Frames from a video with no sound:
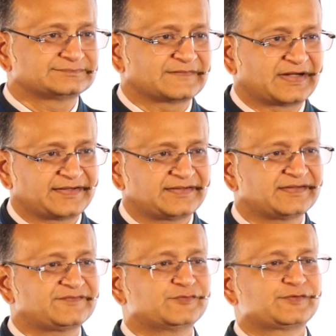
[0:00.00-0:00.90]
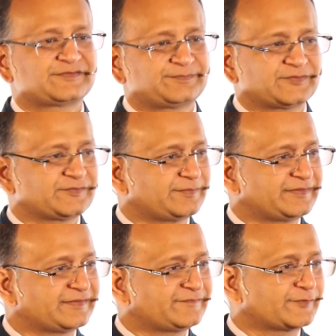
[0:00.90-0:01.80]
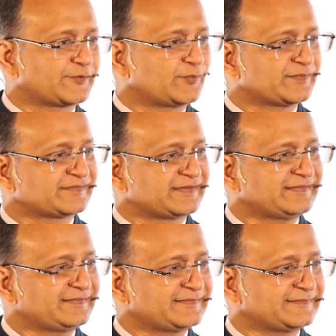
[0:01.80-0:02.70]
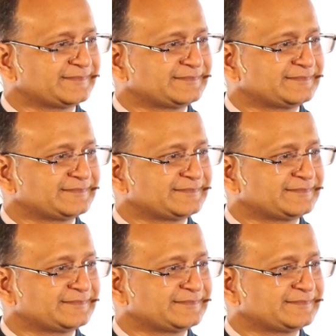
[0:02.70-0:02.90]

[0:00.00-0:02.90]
I take full responsibility for your mistakes.